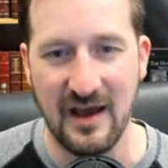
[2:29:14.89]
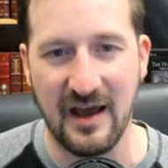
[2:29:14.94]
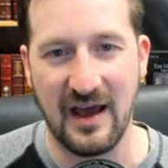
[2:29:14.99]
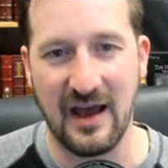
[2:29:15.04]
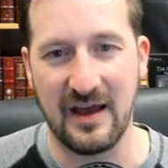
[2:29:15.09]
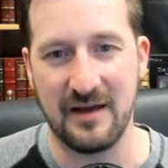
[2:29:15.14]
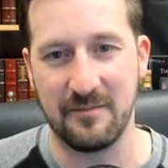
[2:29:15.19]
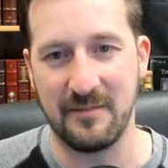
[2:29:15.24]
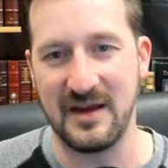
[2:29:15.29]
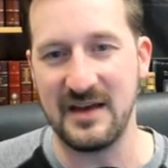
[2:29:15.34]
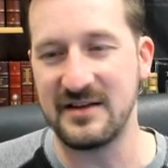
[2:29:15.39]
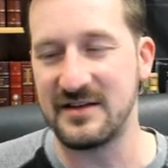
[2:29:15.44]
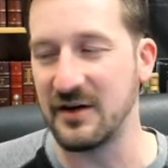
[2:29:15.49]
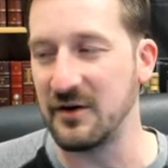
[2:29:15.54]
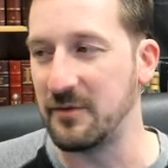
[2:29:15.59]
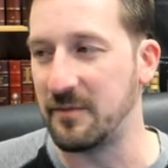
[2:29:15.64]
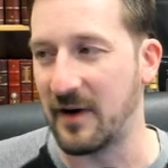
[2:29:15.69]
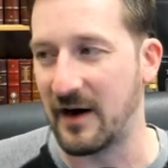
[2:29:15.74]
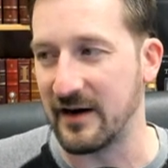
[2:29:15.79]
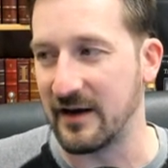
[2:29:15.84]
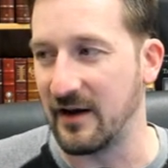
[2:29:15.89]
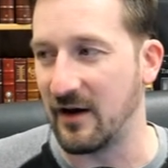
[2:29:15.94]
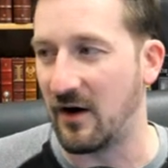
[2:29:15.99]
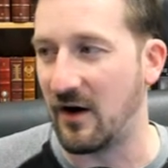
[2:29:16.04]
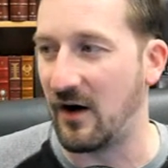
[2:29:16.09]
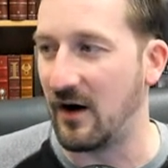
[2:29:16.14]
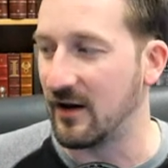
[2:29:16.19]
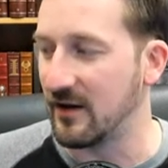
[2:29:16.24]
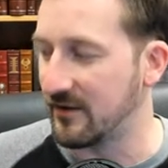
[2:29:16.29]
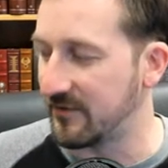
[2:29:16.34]
Hey, me too, buddy.
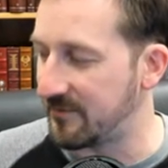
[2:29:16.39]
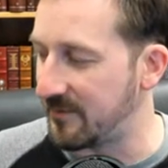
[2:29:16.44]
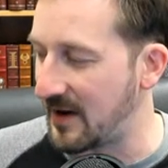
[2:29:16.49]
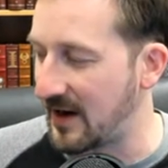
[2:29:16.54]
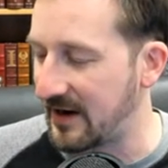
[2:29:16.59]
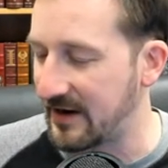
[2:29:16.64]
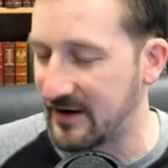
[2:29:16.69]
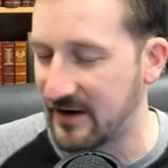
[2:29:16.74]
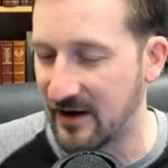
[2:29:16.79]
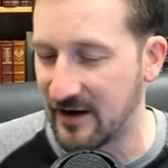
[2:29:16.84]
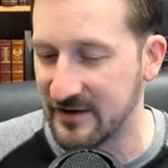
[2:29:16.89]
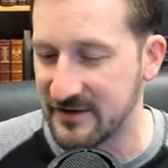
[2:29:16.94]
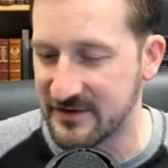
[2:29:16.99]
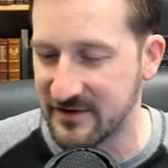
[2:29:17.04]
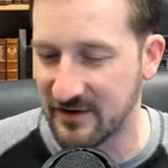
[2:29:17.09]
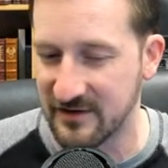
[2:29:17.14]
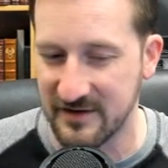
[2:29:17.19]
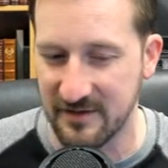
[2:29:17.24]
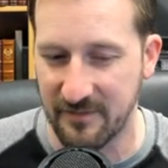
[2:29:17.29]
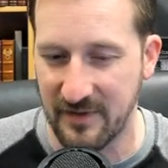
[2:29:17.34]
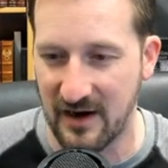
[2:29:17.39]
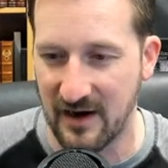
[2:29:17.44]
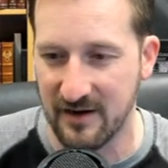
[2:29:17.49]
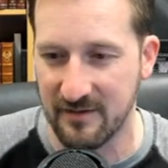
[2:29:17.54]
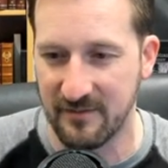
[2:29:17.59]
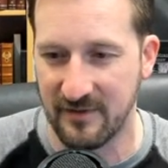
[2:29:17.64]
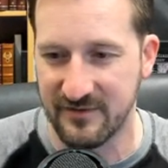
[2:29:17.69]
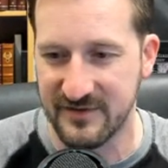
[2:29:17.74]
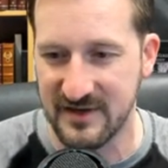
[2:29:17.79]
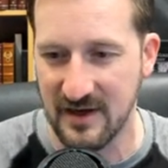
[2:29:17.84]
All of my guns are at the
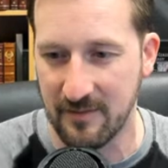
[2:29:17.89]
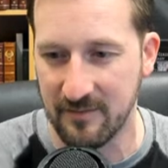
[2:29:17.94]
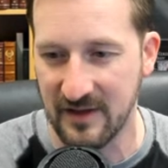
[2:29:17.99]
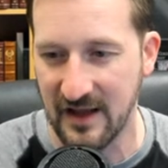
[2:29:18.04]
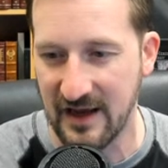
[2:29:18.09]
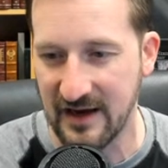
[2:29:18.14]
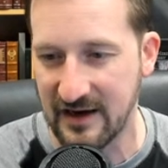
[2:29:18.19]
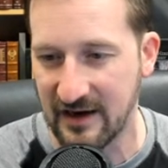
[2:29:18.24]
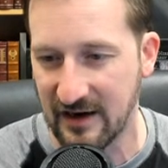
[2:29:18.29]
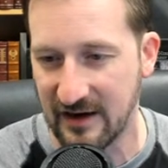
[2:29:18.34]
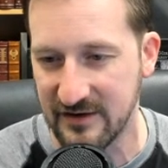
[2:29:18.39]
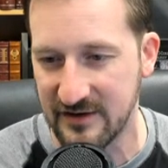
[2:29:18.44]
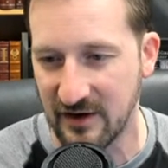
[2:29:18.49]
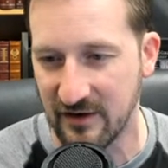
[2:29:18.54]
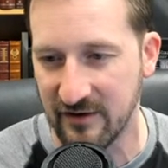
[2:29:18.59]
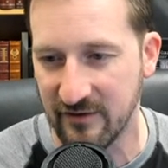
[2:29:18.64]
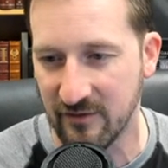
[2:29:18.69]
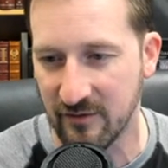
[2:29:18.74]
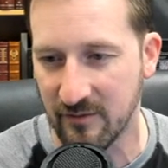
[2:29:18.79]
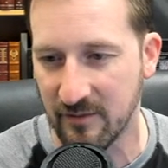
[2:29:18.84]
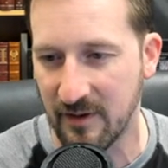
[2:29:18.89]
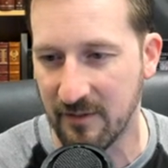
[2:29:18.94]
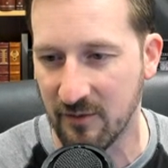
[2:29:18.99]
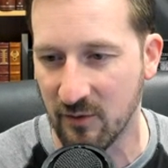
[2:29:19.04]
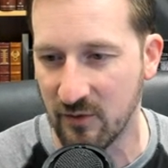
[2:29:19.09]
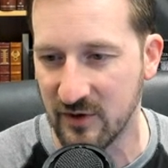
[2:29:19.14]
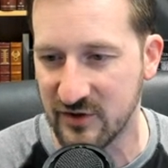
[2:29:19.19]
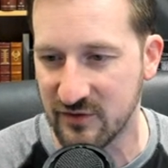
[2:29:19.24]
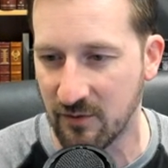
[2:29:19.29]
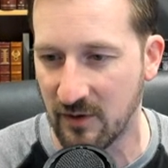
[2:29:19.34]
bottom of some lake, and I don't even
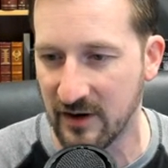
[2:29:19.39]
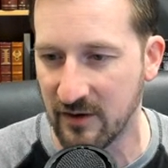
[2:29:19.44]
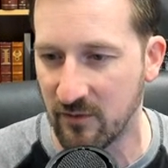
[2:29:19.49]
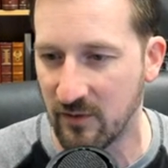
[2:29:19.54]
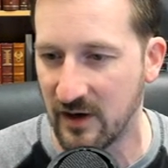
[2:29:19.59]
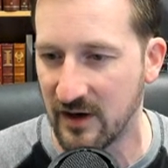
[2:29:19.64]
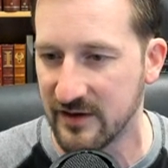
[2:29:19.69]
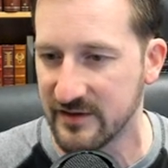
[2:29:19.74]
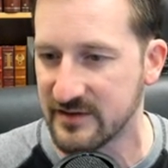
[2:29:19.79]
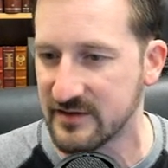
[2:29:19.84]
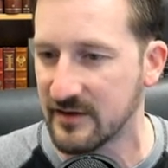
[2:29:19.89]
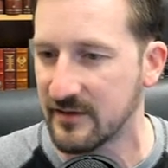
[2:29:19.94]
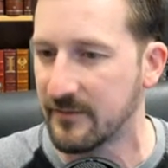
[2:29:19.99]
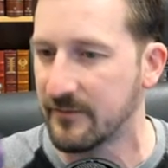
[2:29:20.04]
remember which one it was.